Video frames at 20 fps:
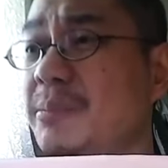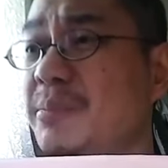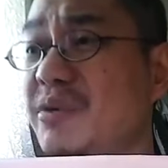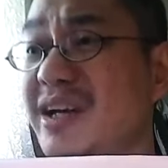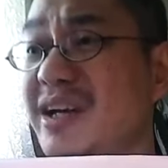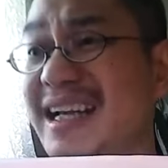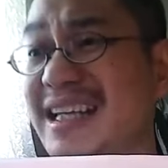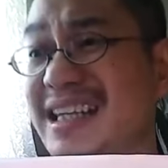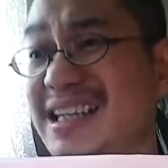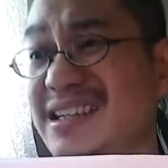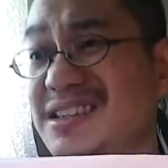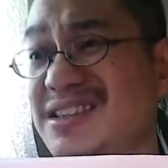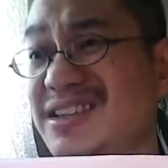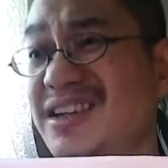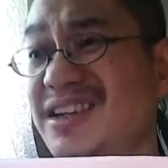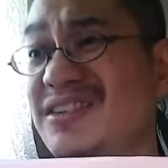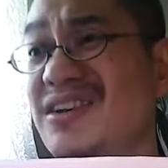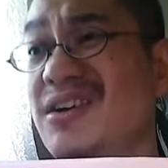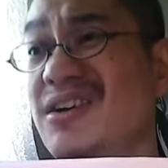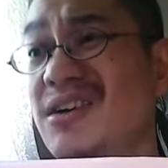practice
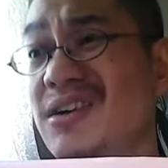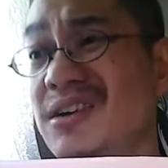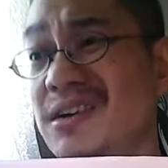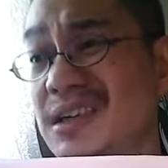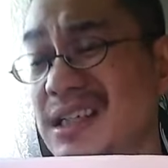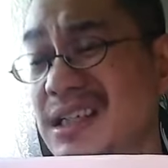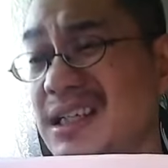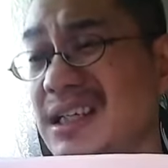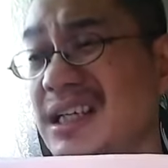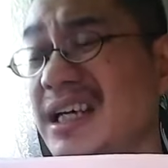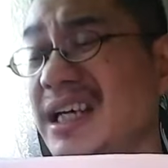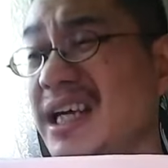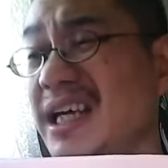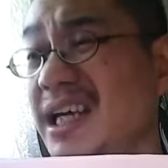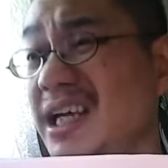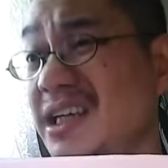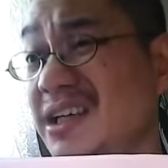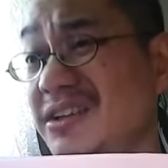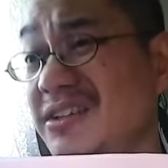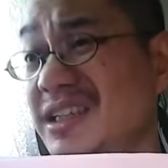it hard
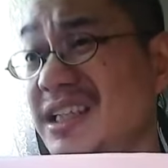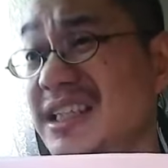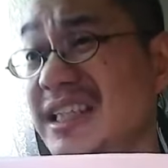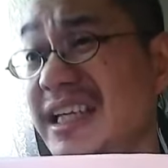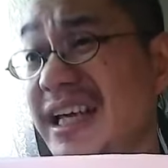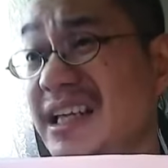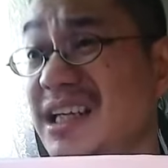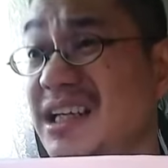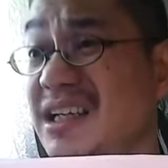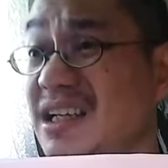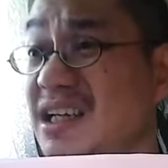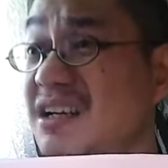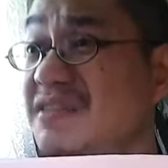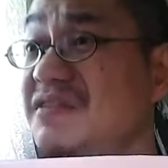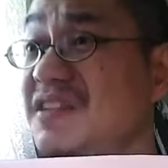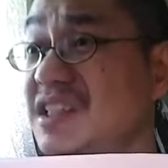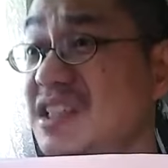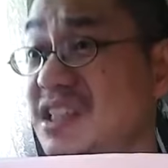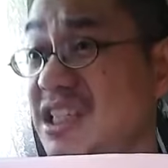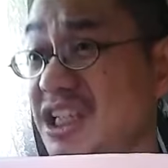in your daily
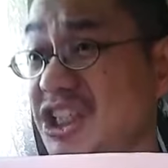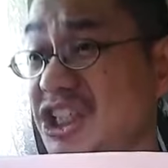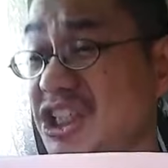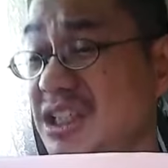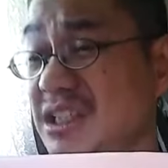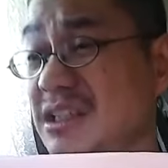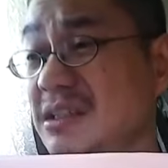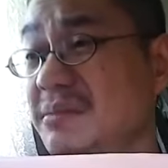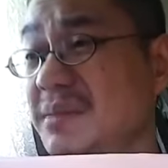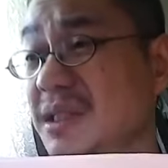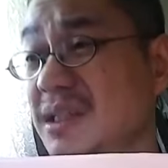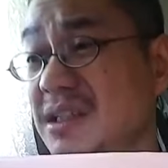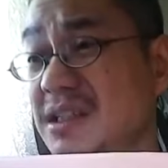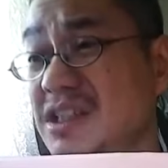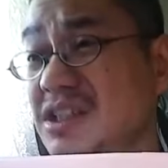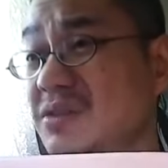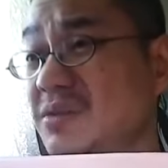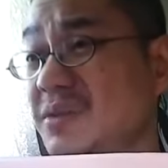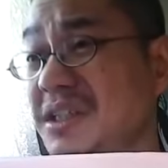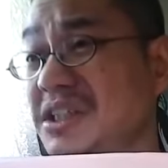conversation
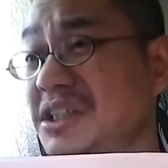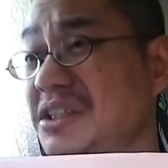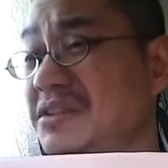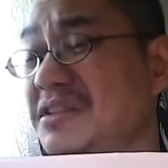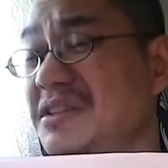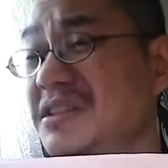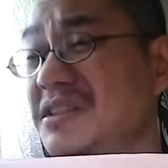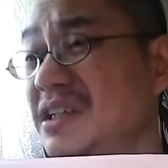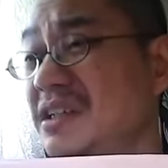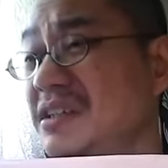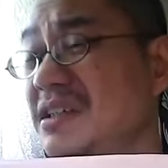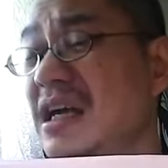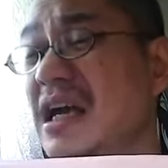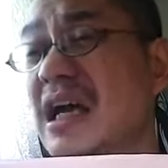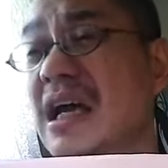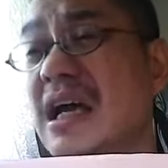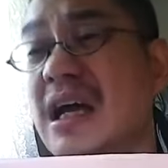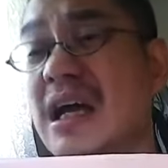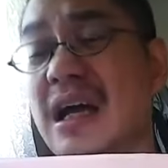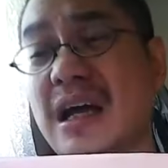because we use it
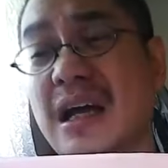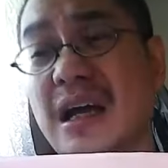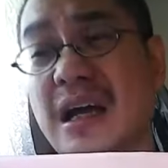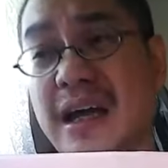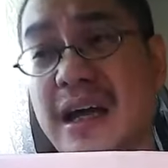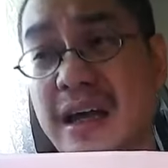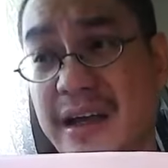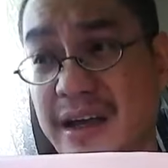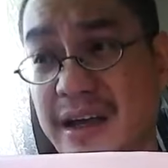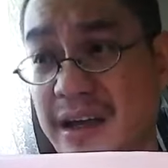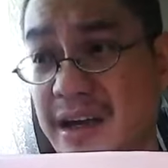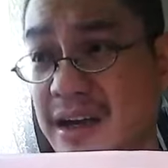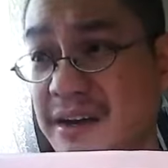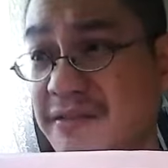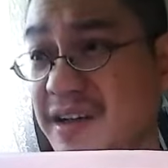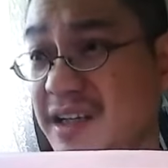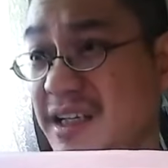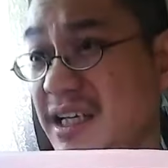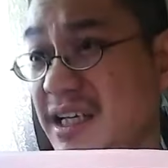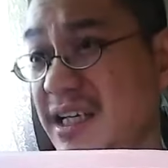
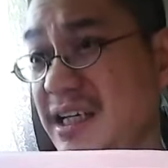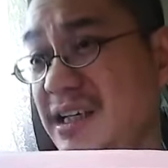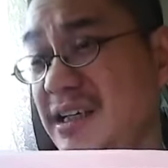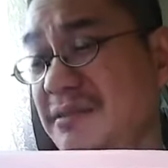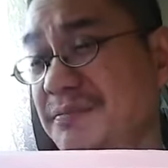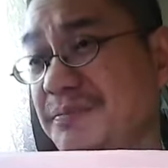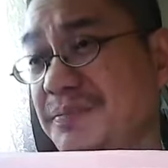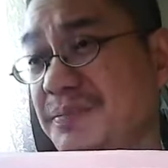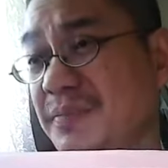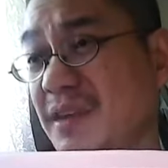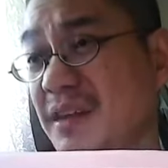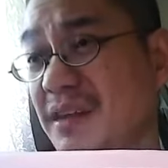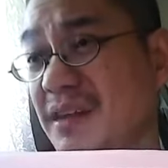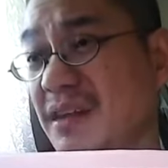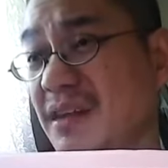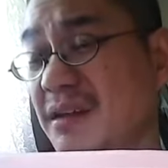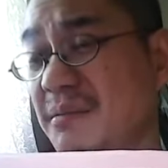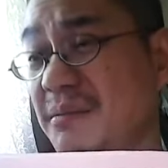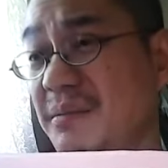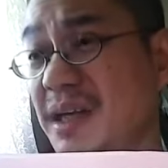every day,
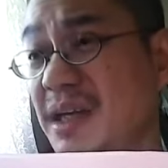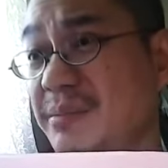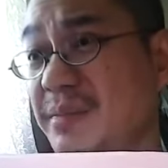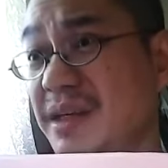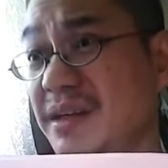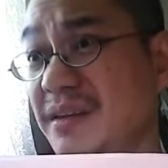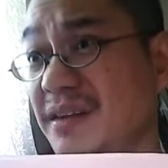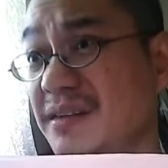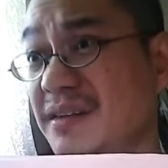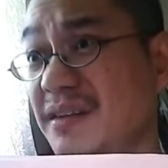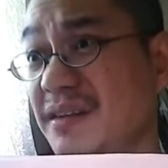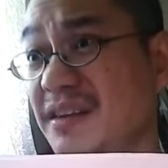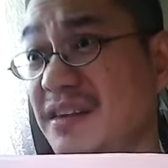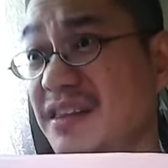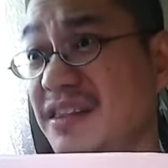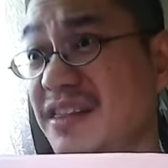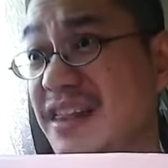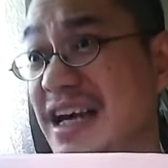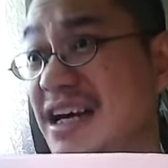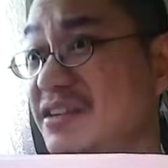maybe
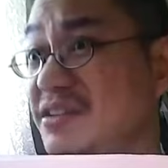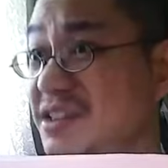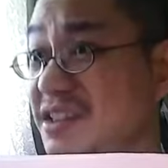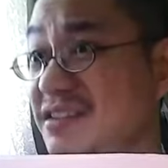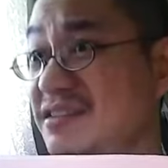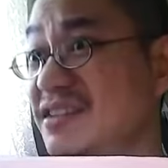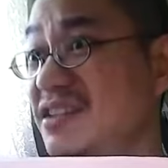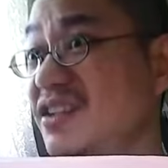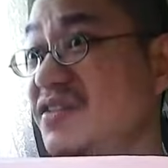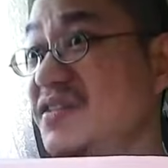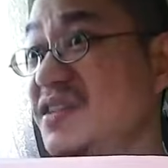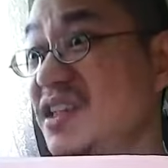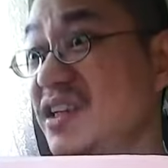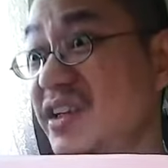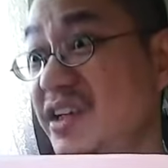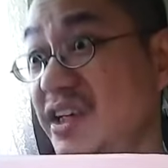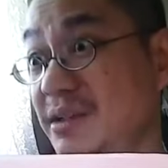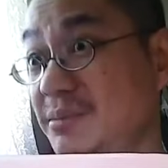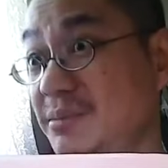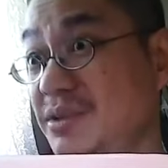thousands of
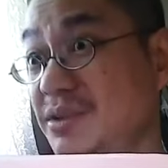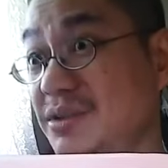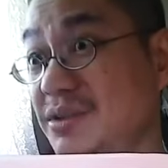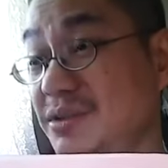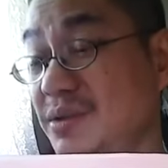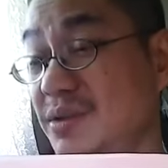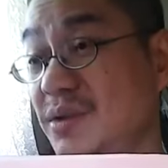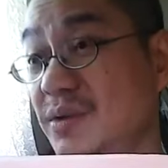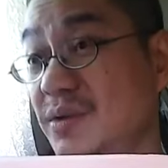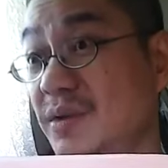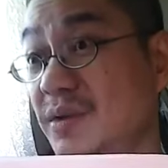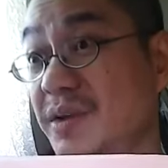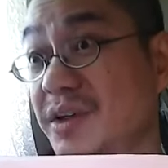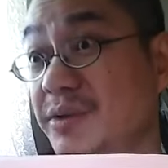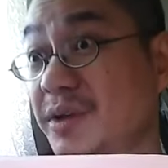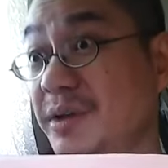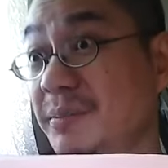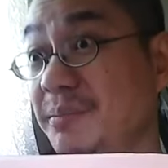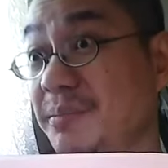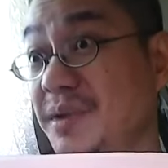times. You're
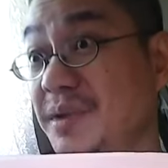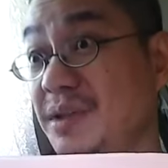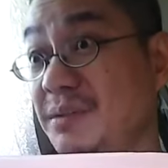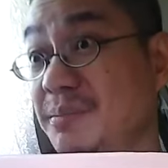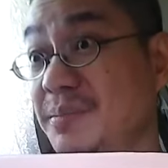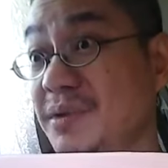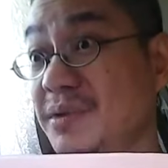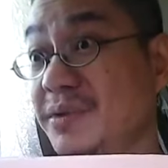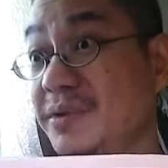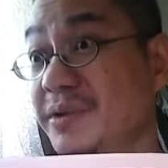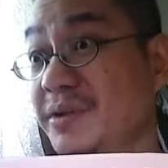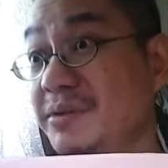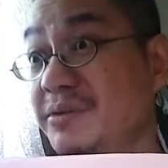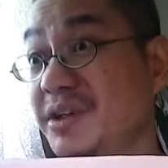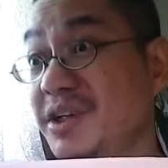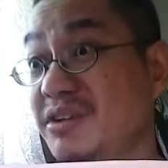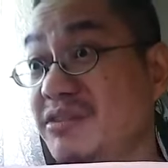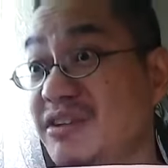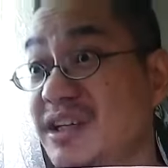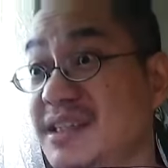ordering people, you're
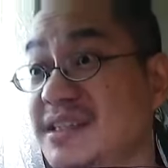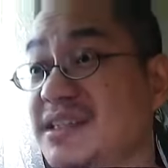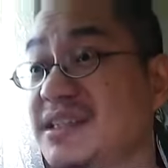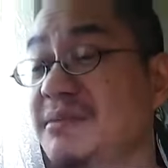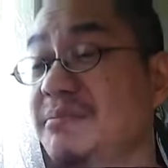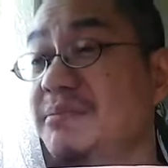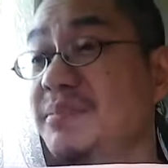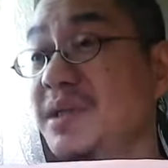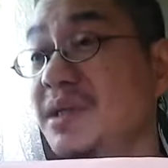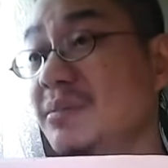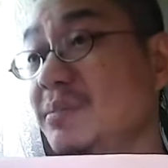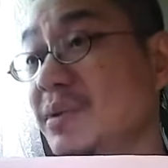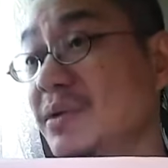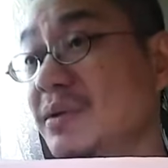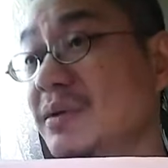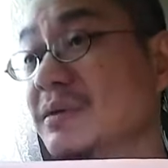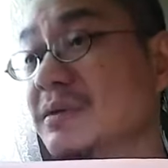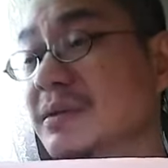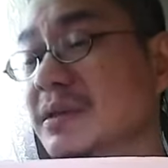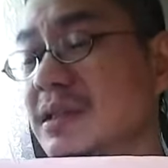requesting
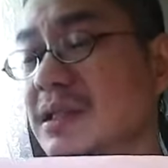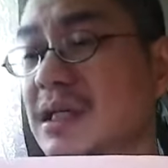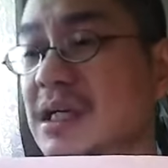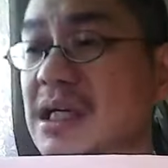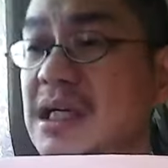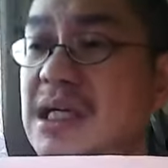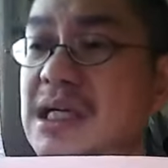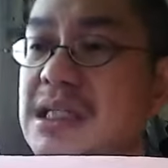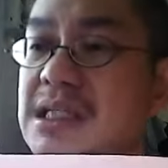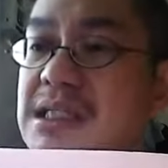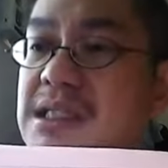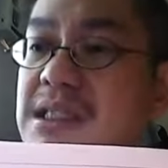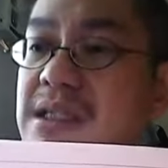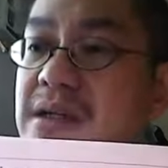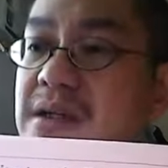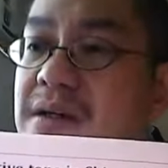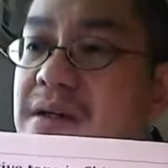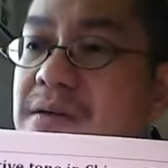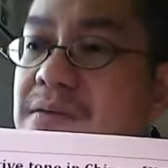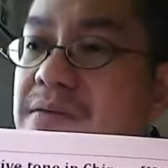people.
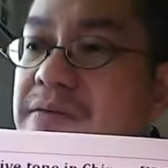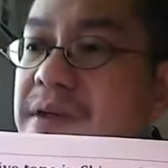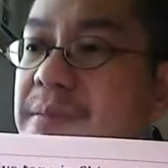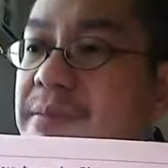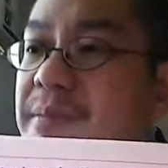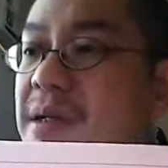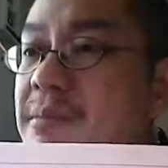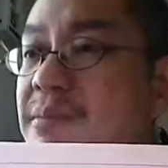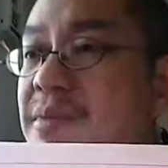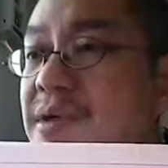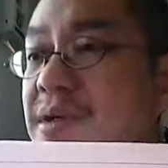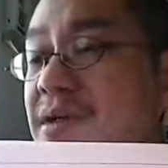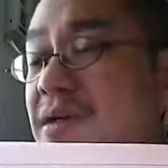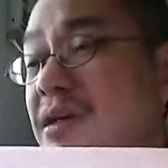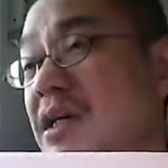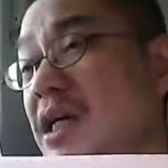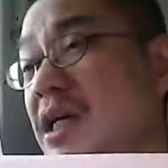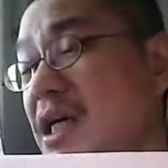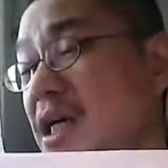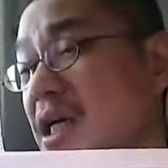So remember